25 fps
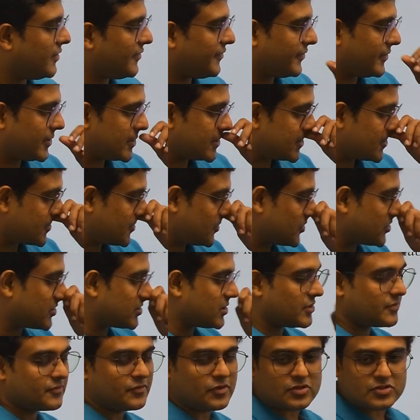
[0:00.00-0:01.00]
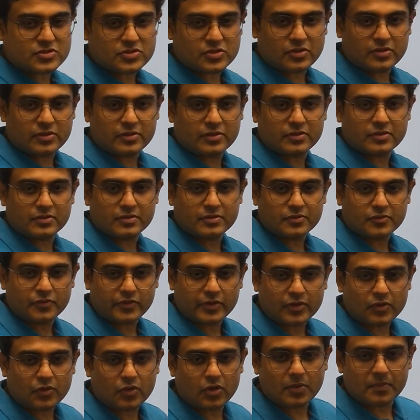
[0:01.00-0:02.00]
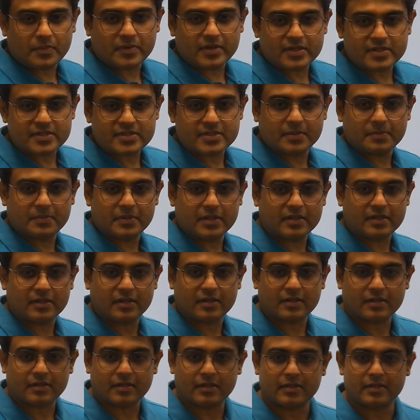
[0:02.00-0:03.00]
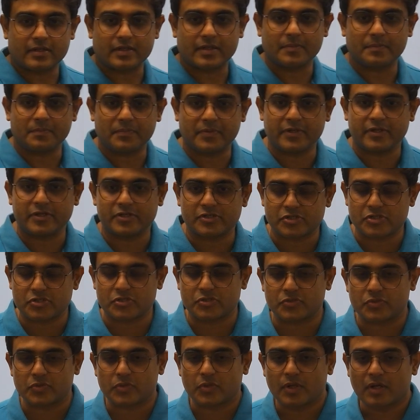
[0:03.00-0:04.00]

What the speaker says: first question was on quick commerce, a bit a contemporary issue.